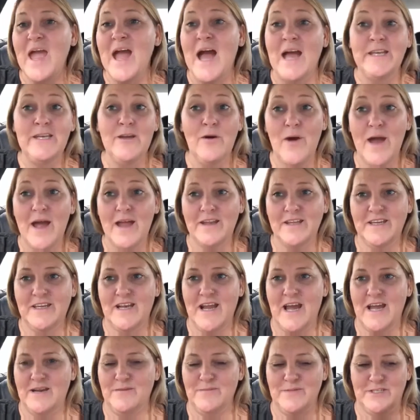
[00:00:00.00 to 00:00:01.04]
I know how to get
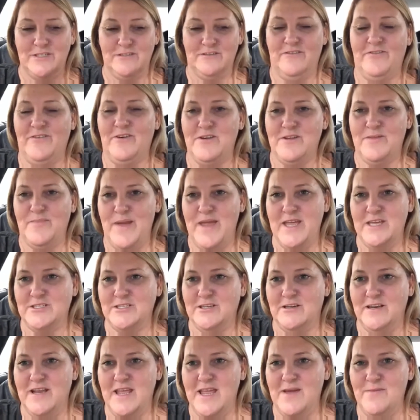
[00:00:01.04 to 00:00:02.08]
items to the first page
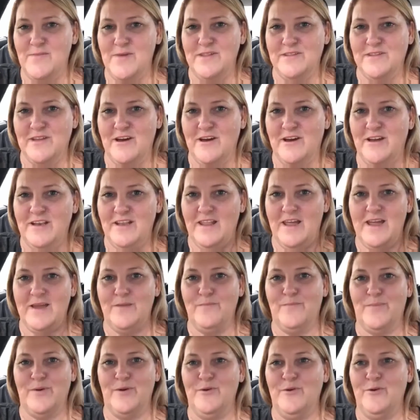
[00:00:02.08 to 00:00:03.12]
on Amazon,
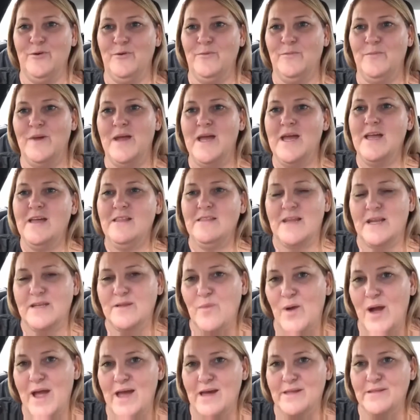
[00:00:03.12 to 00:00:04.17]
like boom, that's
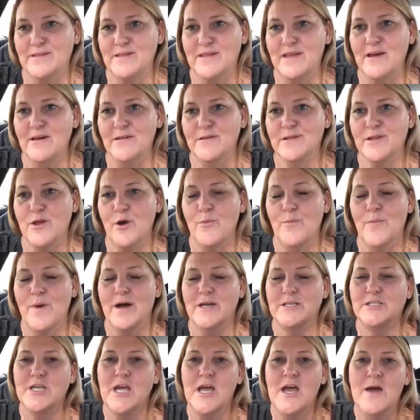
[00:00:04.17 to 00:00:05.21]
why I sell so
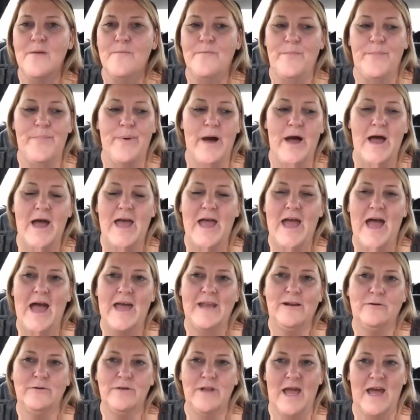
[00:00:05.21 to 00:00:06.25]
much, but I
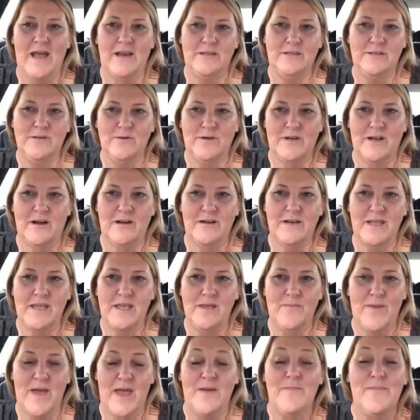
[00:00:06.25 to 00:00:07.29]
don't know how to do it on
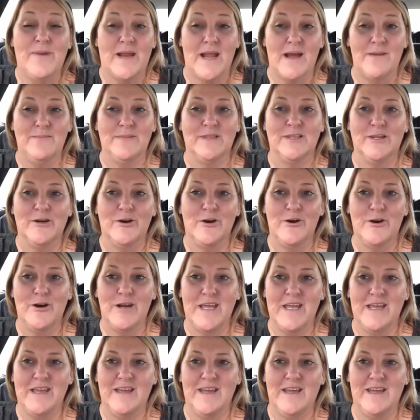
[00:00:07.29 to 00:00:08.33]
eBay, but I'm
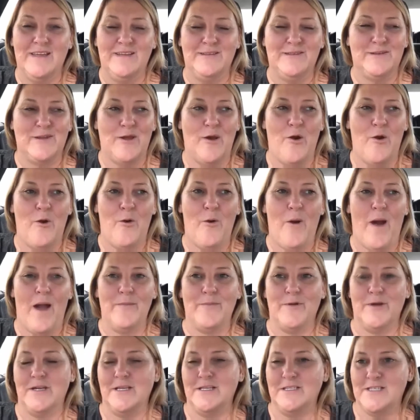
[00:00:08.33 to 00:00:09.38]
learning. And so
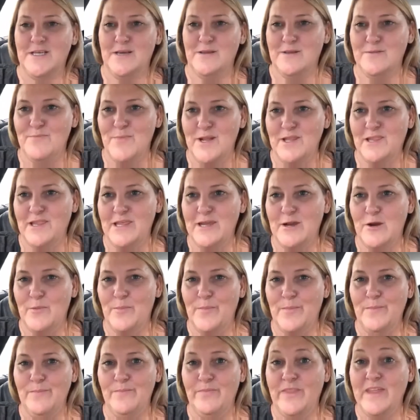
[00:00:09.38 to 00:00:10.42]
I'm going to test my
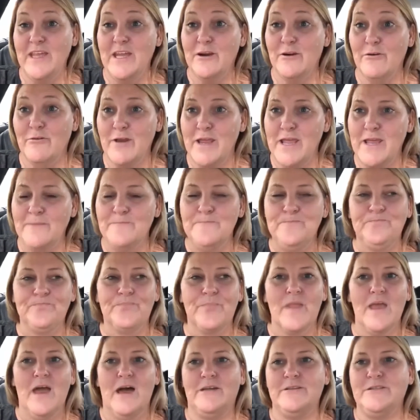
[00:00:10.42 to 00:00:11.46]
theory.
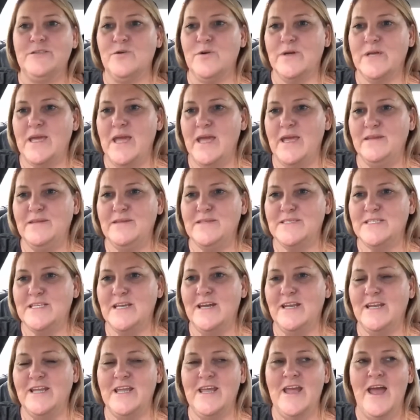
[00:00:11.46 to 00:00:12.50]
I'll do a case
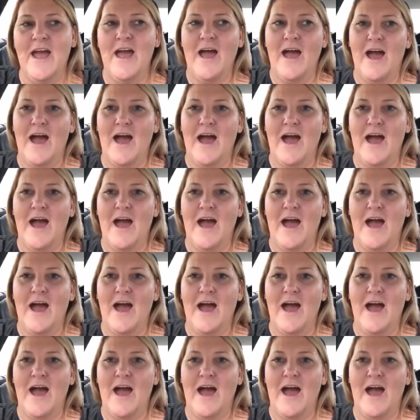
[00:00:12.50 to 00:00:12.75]
study.